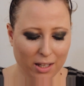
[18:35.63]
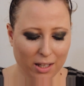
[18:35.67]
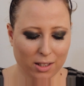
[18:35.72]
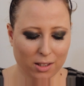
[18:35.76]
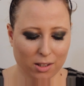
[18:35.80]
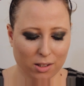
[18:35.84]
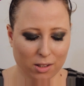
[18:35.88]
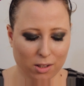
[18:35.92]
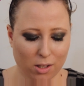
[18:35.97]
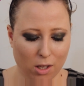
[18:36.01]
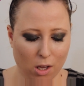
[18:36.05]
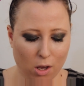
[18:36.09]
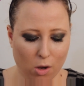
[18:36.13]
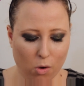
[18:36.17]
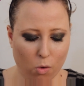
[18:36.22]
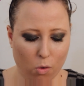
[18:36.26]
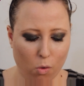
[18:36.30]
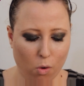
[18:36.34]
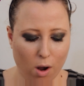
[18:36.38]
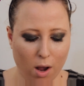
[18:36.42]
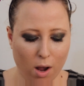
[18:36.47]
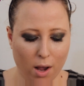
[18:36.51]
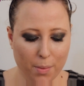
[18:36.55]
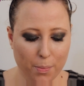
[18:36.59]

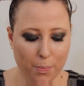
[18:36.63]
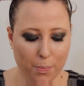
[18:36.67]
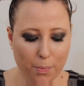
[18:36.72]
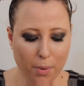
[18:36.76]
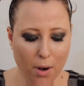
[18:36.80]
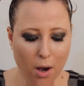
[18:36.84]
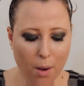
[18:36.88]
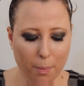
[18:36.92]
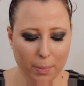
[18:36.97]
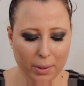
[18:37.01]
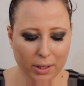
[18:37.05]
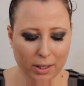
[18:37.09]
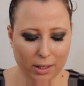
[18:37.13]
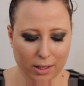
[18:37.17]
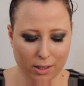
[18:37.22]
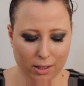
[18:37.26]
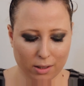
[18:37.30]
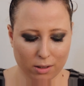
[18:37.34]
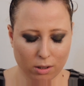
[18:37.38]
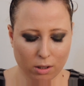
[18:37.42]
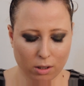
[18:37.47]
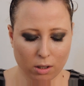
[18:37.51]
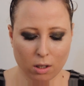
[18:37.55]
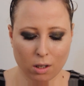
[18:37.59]
So I'm popping
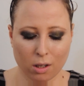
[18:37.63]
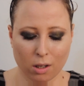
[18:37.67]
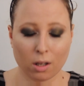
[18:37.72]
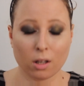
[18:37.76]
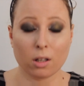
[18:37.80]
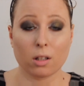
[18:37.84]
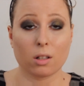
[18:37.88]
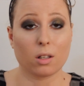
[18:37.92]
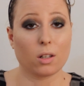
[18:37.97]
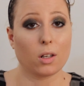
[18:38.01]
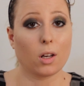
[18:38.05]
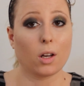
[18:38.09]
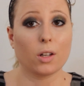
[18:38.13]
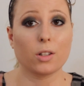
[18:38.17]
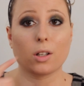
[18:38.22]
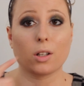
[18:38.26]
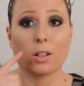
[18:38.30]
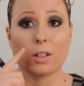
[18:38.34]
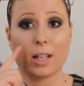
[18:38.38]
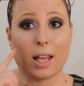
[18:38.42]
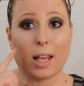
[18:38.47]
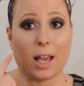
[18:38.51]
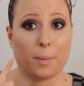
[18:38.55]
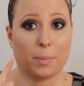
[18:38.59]
it, not
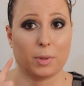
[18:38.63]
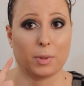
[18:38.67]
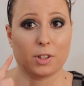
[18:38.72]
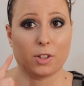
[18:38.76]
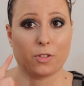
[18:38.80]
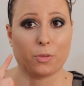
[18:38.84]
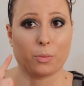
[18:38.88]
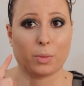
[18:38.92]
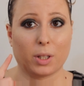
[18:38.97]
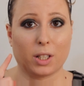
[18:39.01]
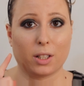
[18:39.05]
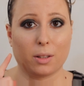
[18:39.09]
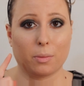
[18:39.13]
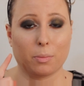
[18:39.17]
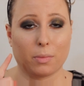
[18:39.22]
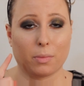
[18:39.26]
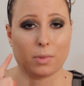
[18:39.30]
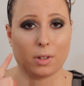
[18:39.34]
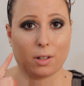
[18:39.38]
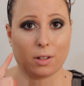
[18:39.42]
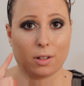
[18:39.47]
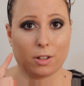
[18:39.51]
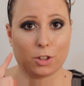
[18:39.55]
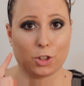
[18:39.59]
on the apples of my
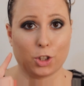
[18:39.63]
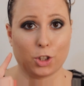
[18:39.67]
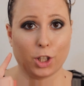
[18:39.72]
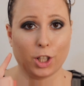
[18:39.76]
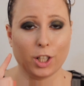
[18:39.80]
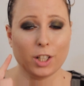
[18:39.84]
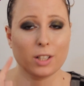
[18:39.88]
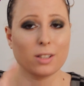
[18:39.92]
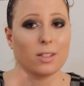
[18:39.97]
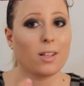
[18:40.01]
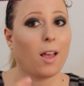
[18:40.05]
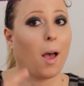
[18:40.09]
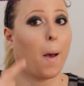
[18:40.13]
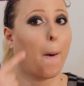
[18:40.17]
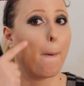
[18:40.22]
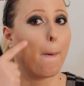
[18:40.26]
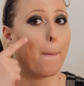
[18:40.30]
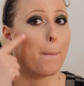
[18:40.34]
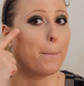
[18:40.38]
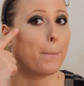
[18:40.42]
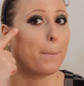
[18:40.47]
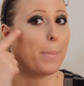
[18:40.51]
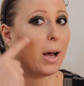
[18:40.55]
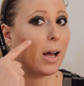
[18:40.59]
cheeks,
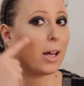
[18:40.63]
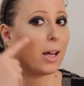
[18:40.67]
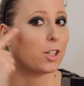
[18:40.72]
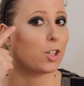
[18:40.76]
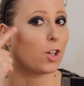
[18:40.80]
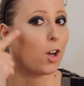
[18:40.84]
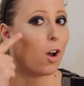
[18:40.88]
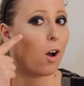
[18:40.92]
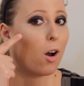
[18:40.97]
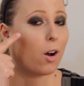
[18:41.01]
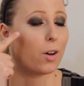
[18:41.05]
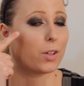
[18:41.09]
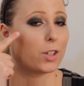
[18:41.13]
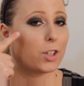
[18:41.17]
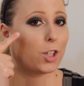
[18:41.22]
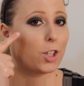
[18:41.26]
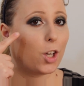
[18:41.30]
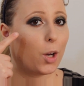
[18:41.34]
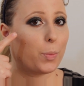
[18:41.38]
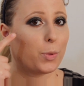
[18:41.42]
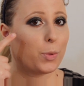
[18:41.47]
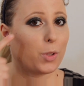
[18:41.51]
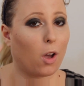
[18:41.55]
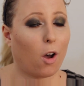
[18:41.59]
but on the
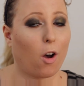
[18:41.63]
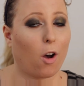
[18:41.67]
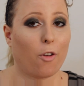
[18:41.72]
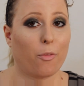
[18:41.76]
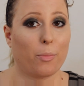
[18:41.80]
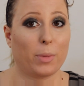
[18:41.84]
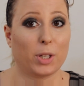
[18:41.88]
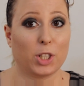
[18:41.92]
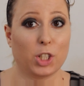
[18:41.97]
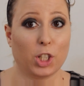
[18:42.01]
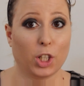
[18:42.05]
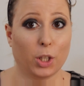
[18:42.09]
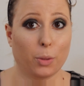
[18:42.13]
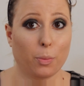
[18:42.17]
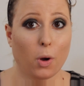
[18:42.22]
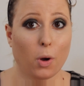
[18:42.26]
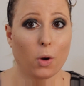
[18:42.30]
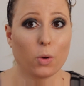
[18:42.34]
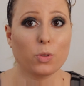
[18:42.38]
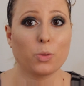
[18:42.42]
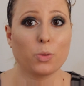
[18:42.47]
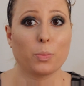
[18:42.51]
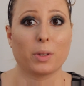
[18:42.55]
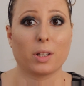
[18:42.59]
tops of my
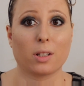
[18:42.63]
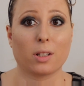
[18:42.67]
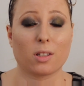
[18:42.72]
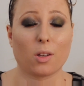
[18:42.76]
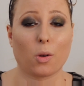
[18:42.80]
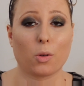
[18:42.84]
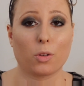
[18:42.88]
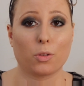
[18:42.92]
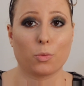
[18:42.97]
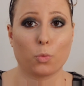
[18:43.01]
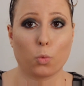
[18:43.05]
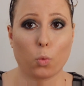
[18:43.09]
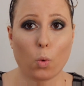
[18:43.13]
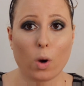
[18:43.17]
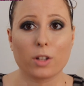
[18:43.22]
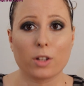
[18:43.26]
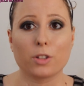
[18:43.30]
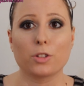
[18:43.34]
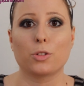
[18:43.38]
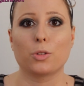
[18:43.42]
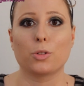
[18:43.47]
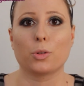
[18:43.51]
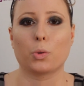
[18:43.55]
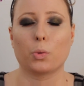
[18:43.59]
cheekbones, because I
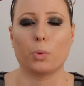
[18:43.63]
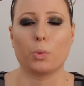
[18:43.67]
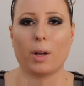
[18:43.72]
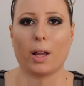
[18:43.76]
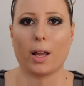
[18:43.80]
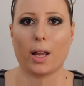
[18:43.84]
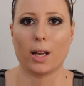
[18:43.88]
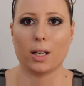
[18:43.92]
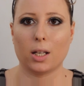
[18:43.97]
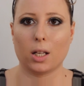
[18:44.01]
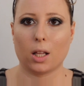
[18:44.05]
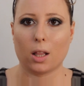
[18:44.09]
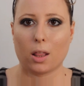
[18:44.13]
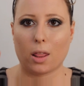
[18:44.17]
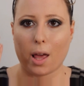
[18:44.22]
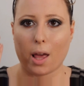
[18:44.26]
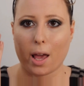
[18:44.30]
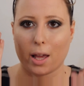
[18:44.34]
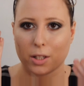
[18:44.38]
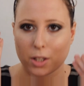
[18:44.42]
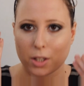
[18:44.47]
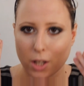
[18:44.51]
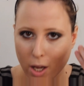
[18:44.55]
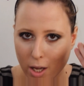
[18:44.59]
want to create
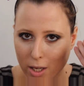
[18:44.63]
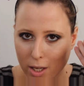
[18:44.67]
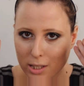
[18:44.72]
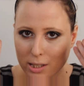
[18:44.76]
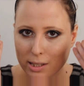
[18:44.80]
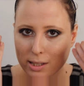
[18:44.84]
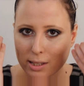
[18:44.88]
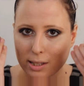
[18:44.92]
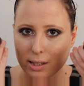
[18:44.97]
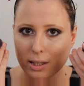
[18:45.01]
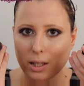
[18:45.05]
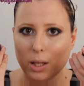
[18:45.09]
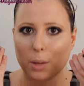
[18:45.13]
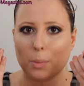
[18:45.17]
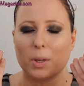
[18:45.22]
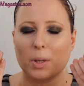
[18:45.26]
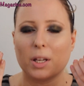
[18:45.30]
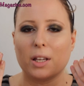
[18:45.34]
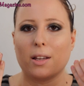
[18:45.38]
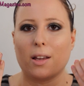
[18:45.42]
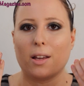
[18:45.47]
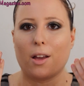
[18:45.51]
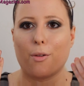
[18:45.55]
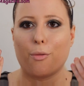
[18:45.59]
that
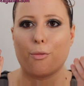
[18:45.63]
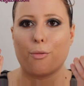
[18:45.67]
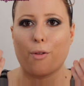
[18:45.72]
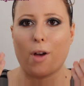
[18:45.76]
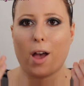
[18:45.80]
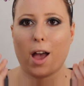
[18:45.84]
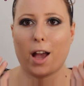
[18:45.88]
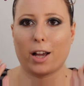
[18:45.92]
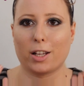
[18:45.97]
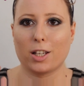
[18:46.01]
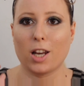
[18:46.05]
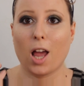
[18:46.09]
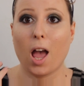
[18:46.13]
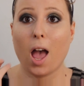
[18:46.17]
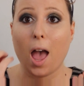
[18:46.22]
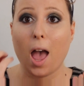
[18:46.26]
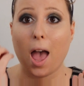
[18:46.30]
slimming effect,